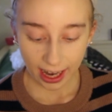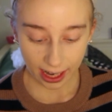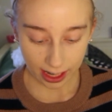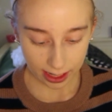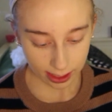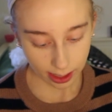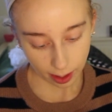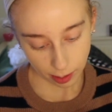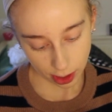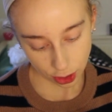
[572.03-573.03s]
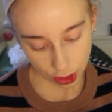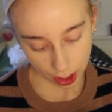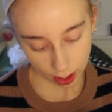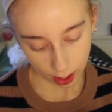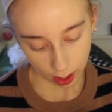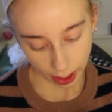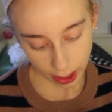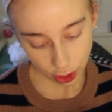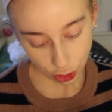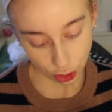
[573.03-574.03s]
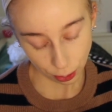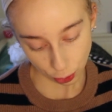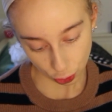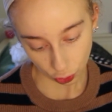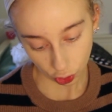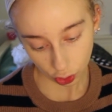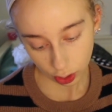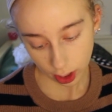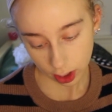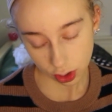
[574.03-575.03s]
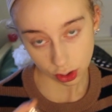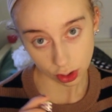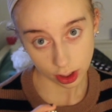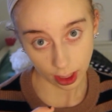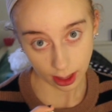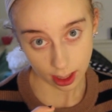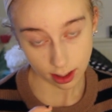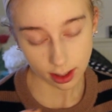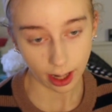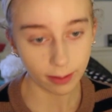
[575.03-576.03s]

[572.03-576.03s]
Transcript: And I'm in the shade Light Neutral, and it just looks like this.